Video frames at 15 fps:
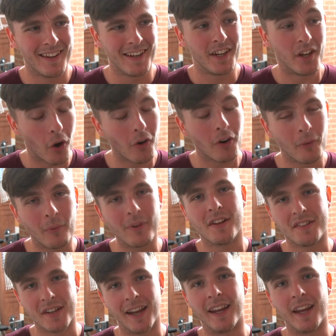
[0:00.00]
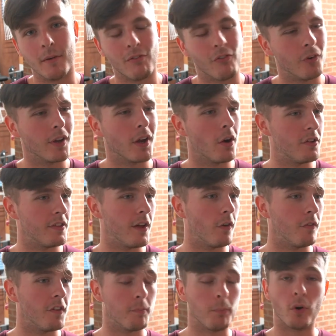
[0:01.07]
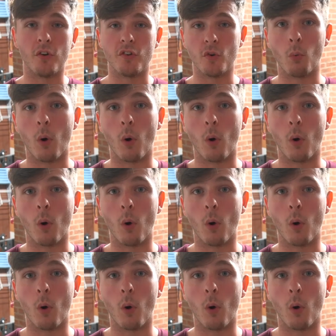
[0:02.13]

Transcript: You're not going to want to take it before you go to the office because you